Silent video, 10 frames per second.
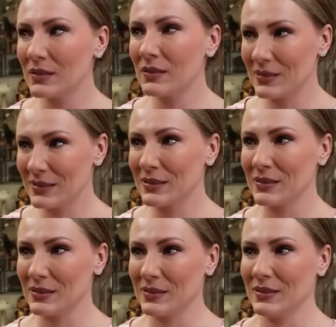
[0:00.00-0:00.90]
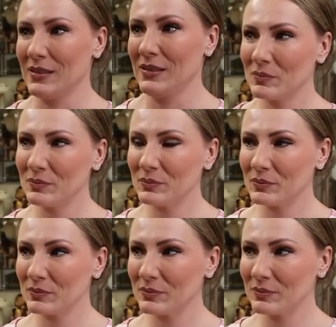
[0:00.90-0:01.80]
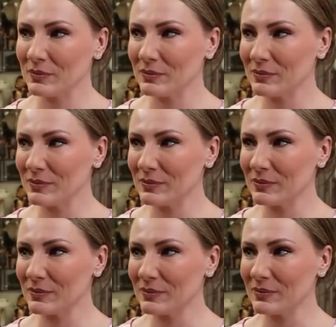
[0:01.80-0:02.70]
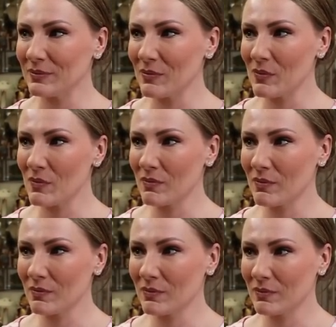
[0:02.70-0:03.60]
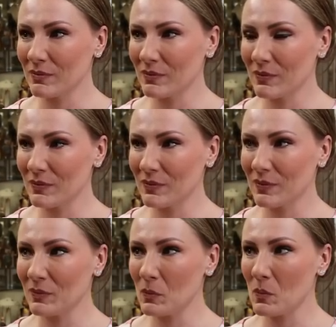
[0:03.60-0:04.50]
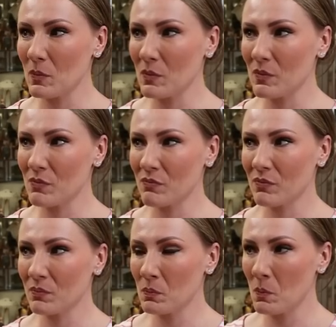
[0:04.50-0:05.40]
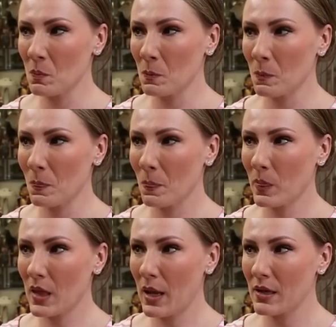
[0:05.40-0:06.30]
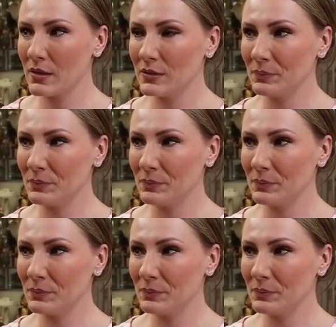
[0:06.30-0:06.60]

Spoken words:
This person isn't speaking.